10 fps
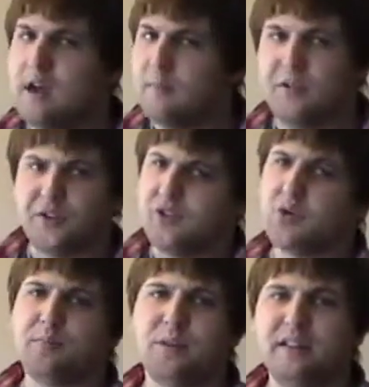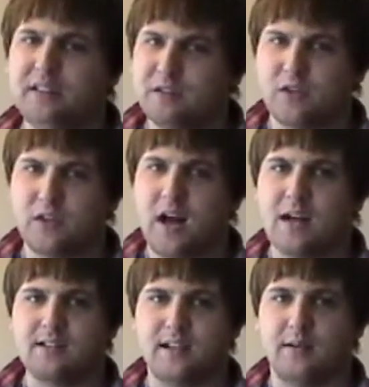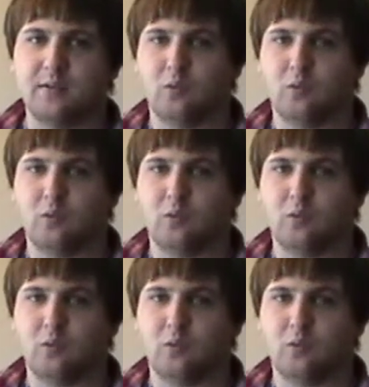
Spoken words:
but they're 2 completely different concepts.